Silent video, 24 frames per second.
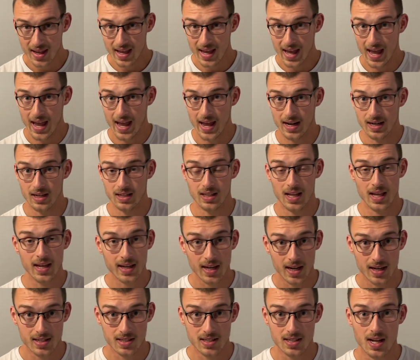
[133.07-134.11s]
And like
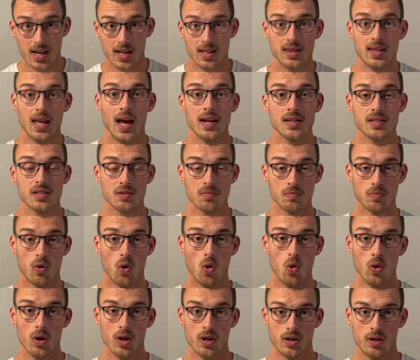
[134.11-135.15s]
I said, that's
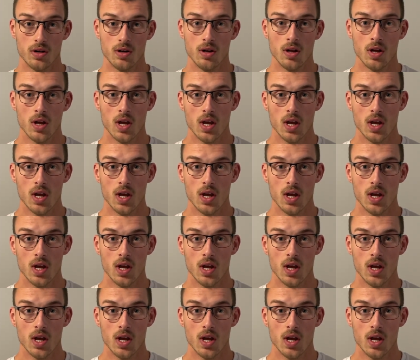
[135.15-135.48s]
important